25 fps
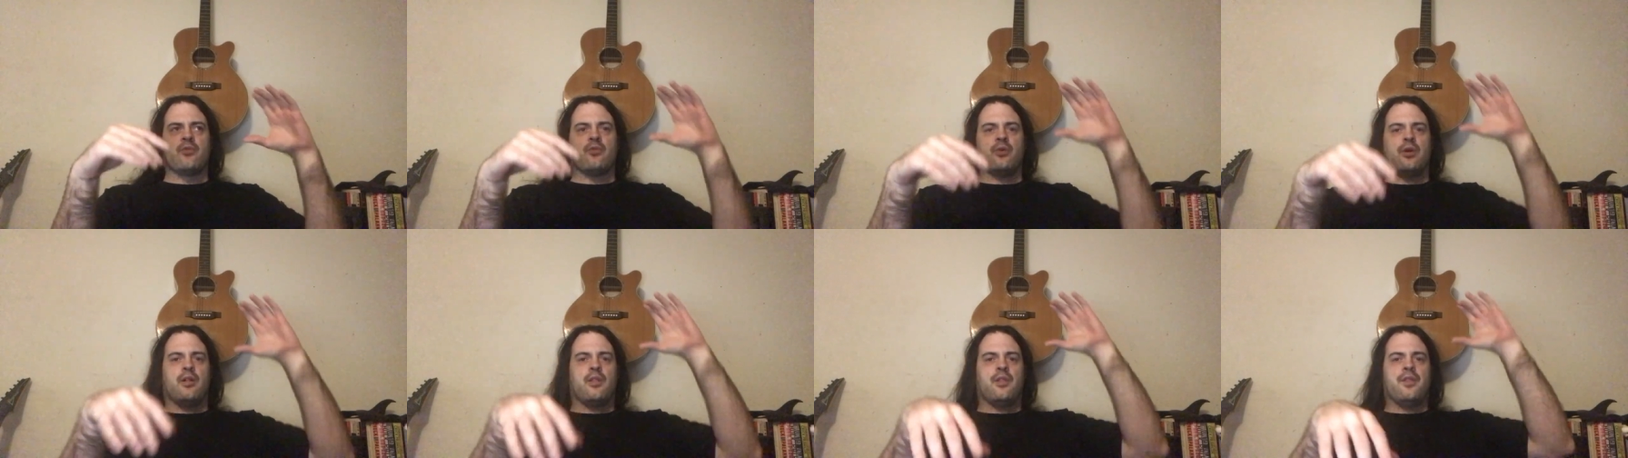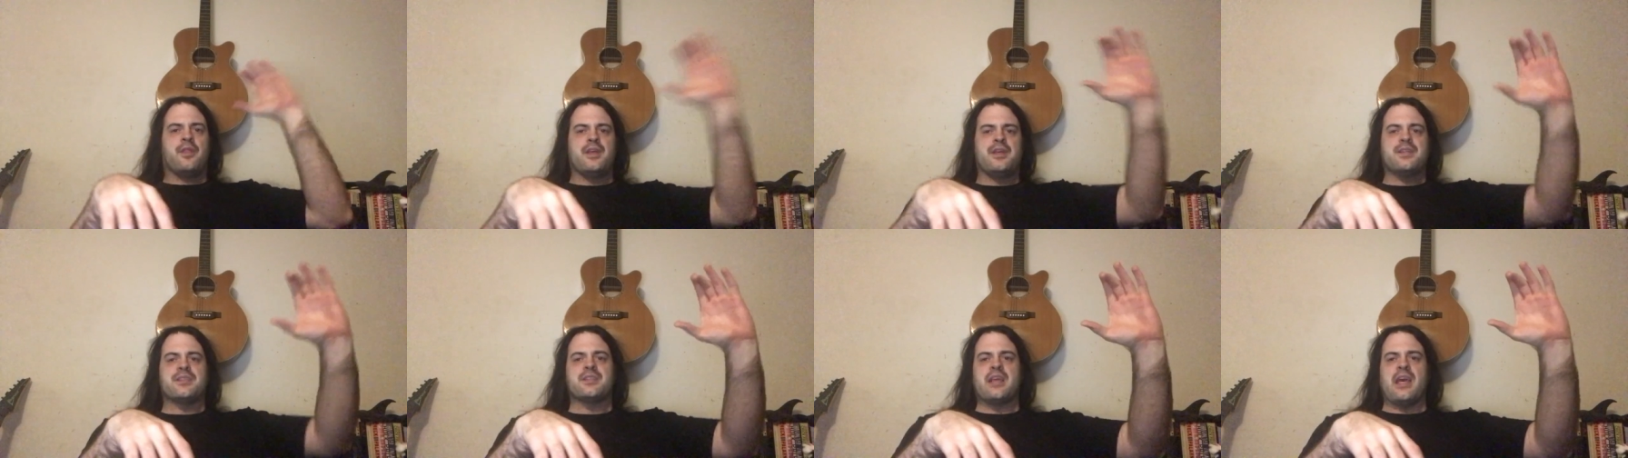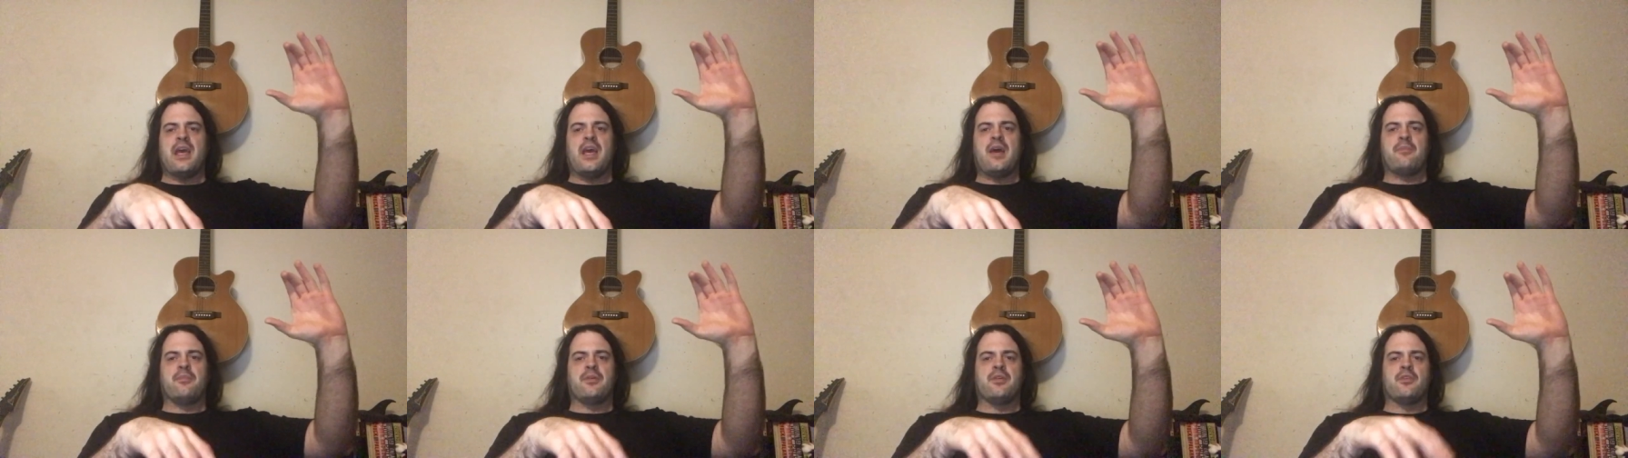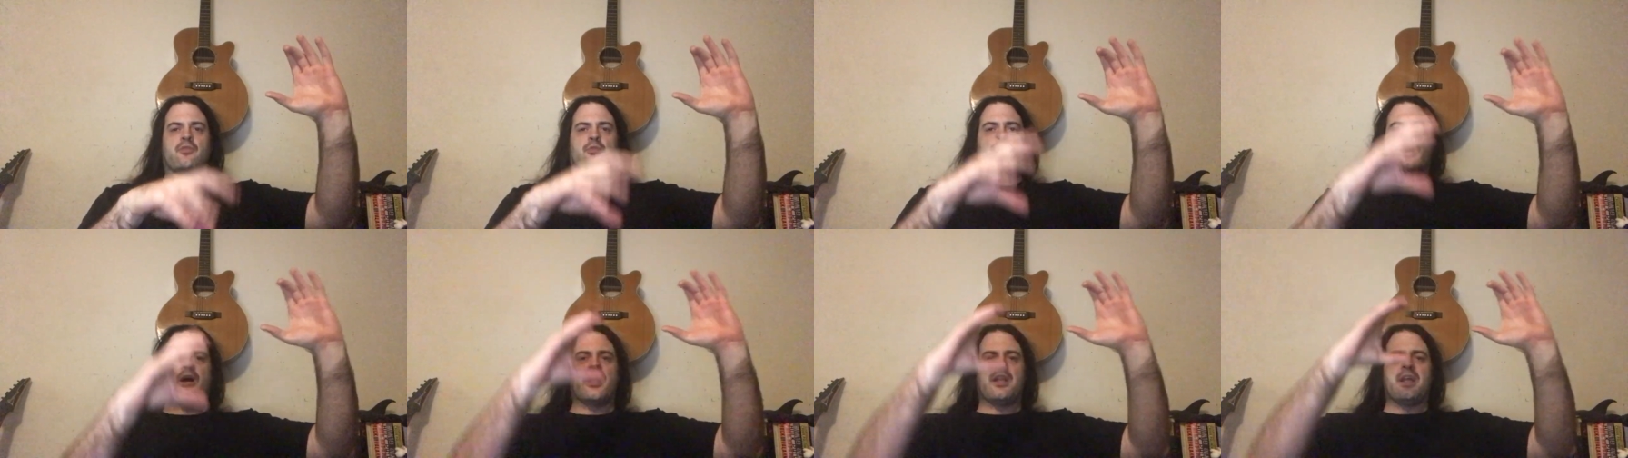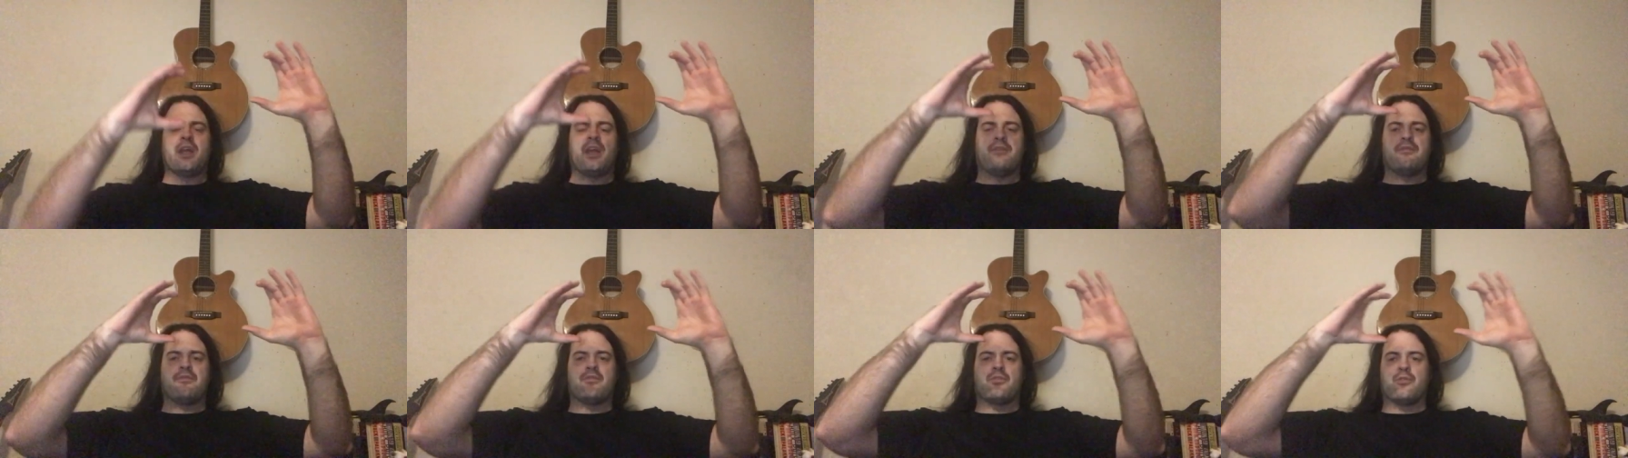well, this happened right
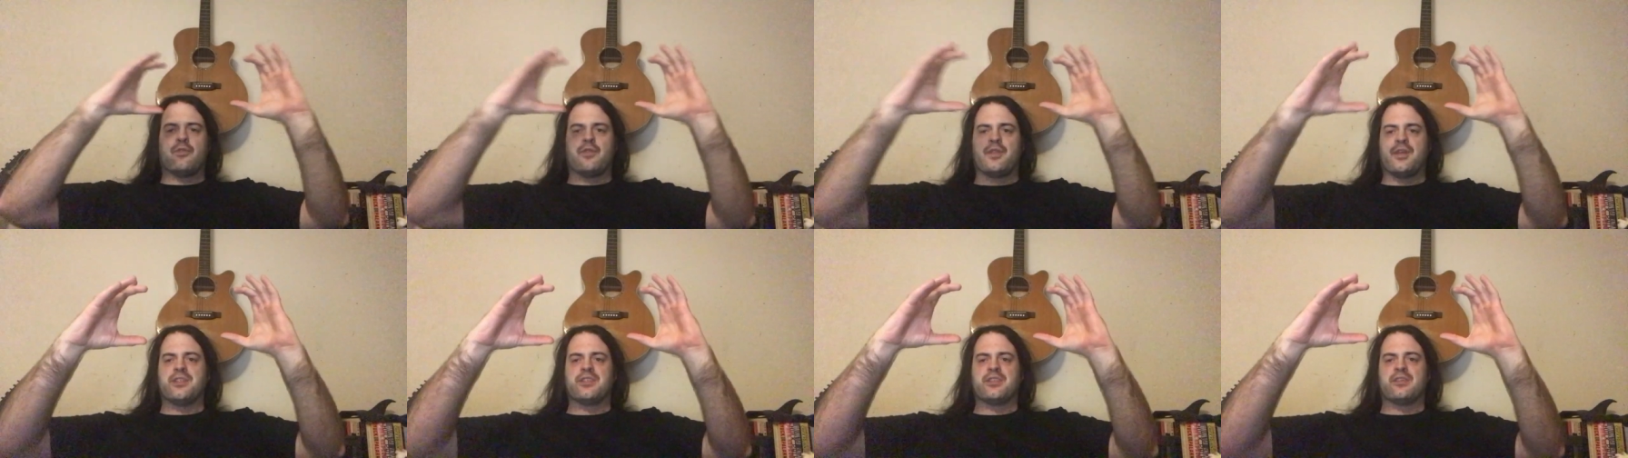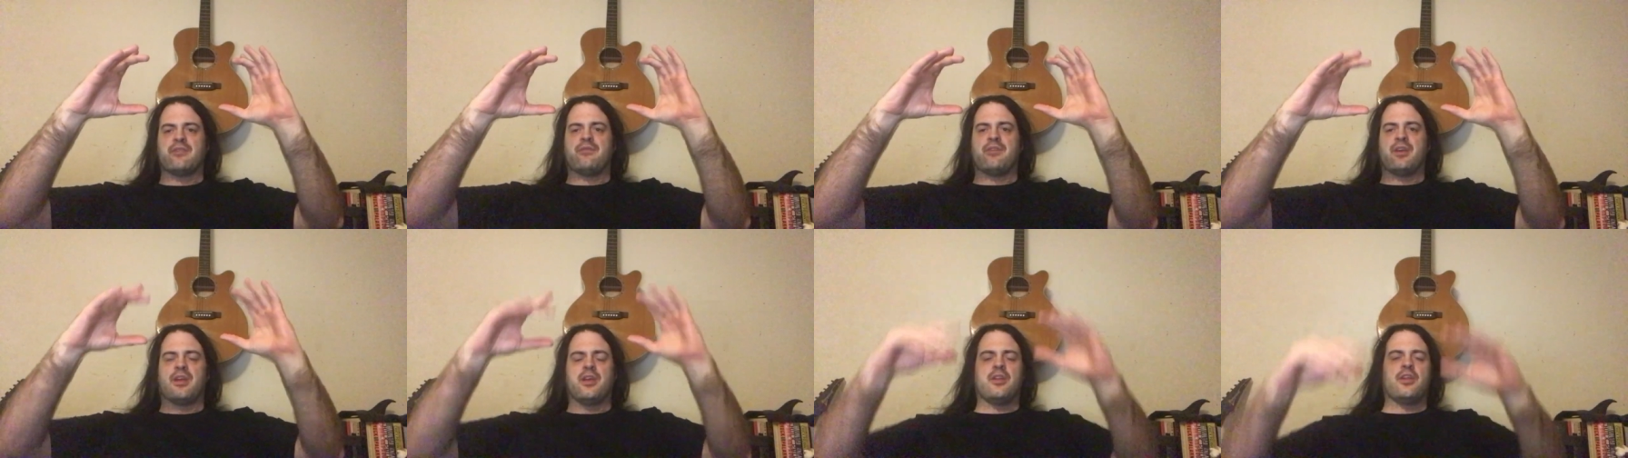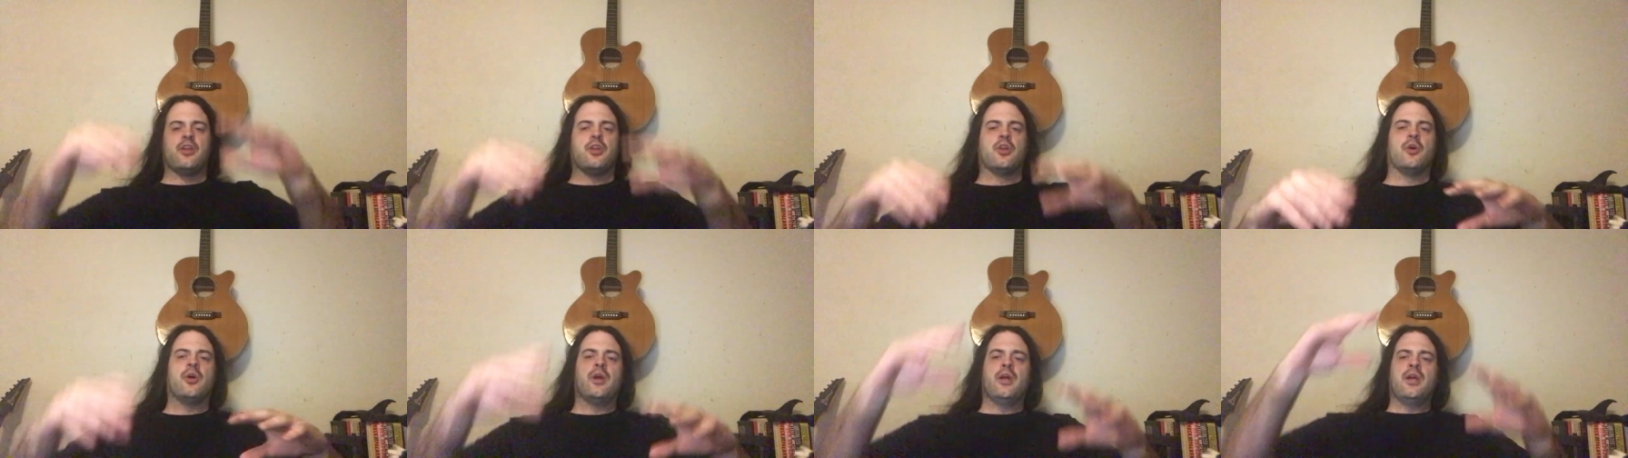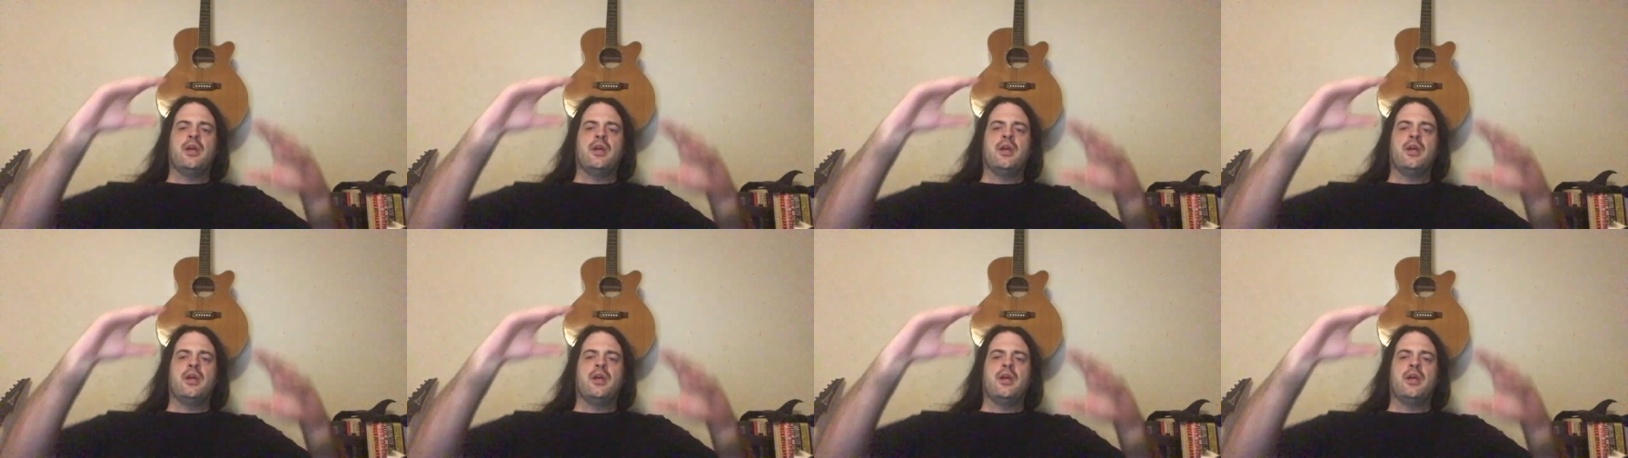after this event. You know,